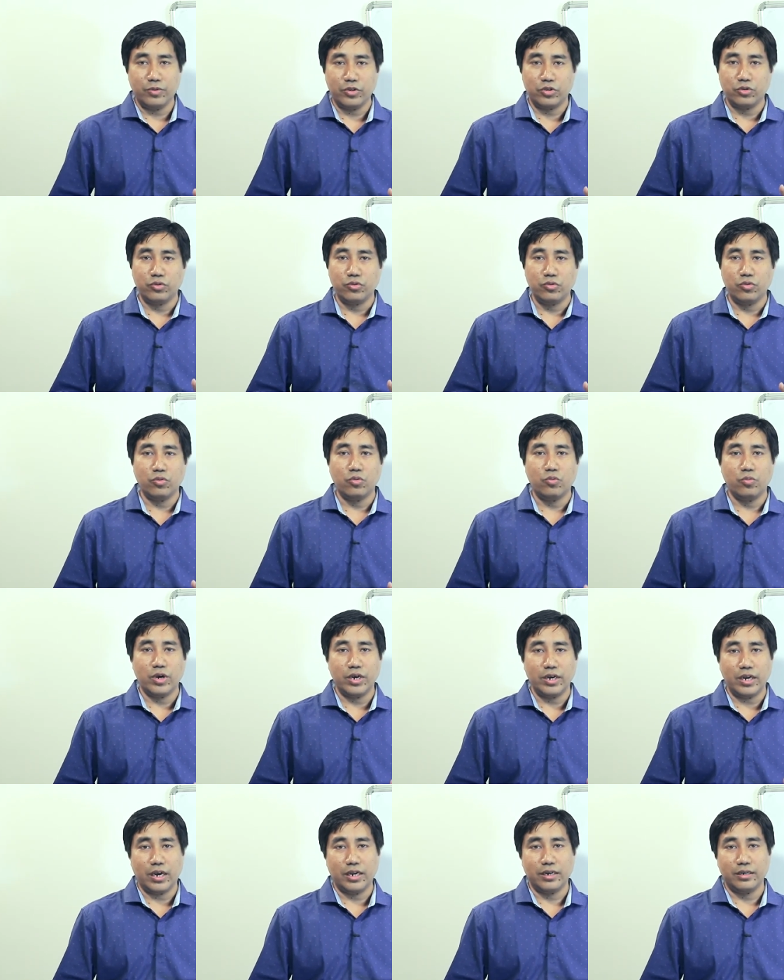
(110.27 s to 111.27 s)
we should know
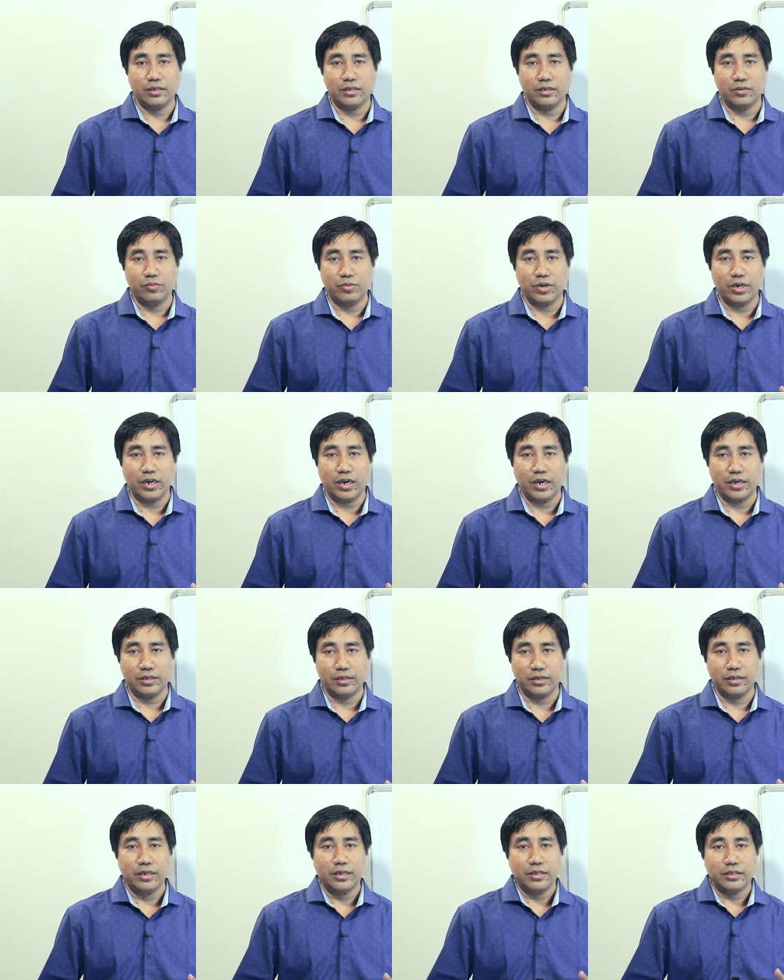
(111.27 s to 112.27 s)
what are
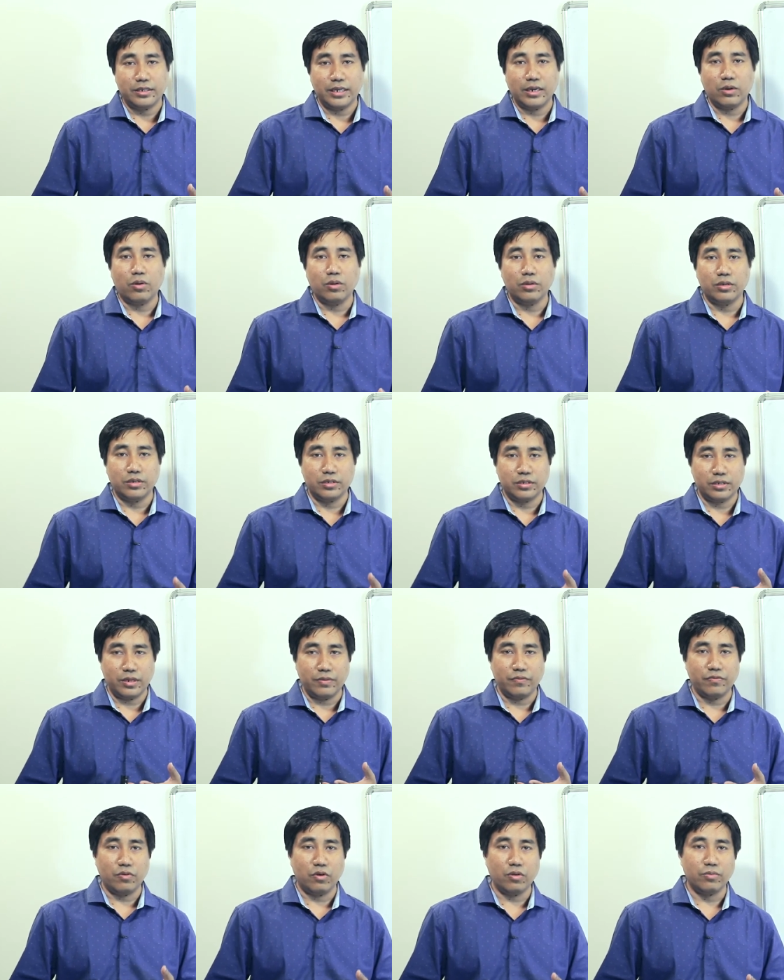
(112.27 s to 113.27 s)
the stakeholders
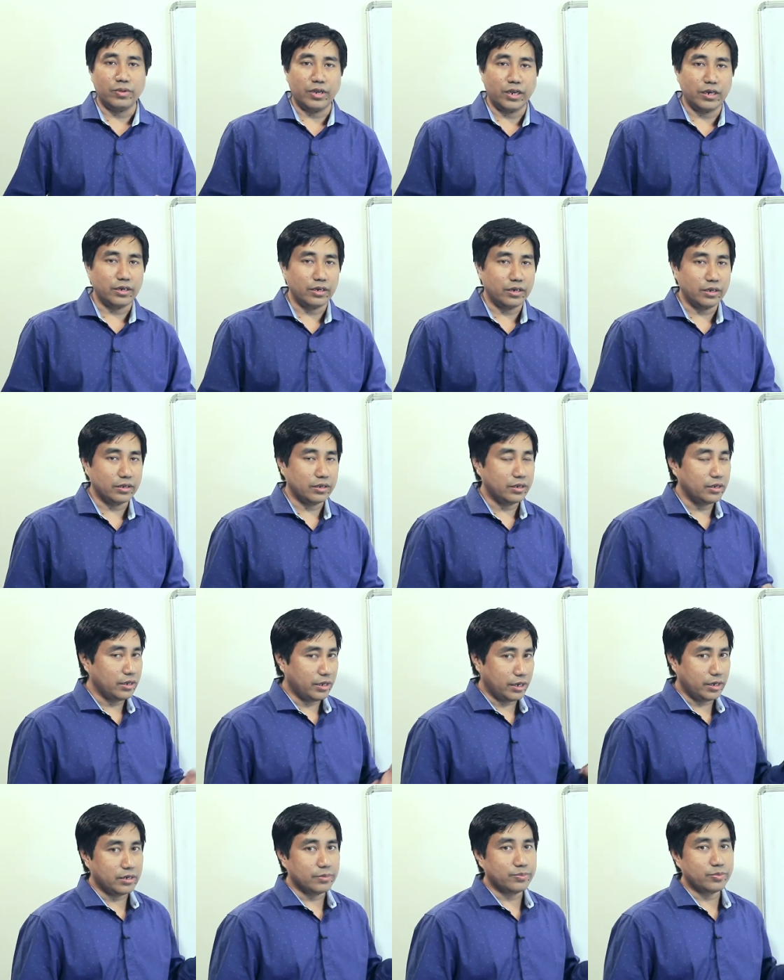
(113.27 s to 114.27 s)
involved in
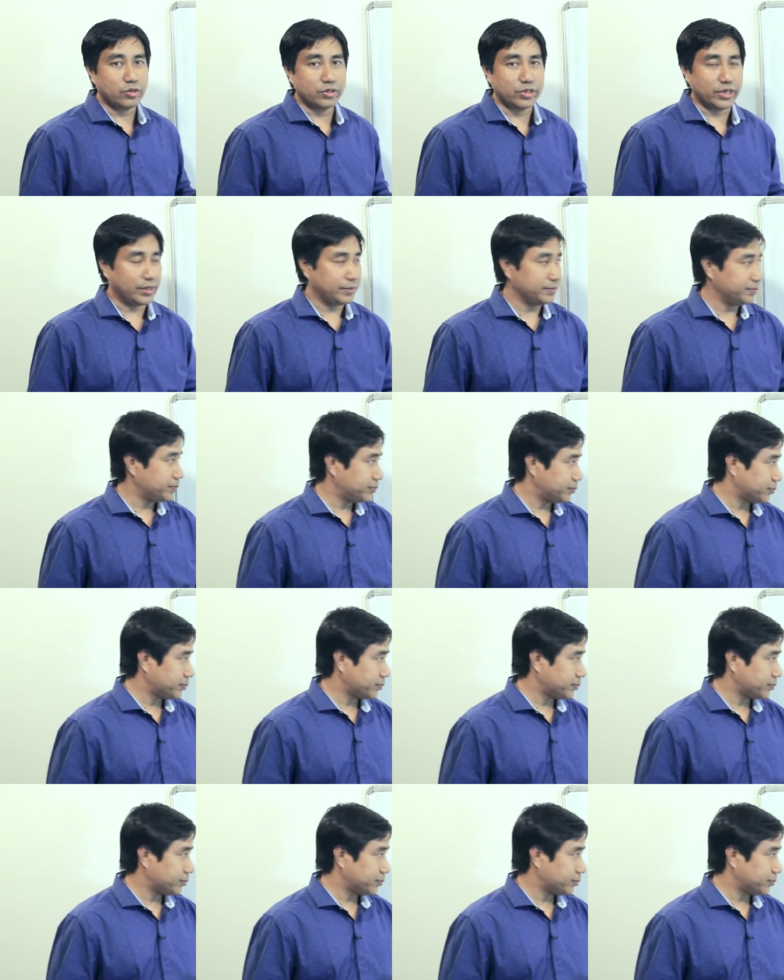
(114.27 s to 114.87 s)
the project.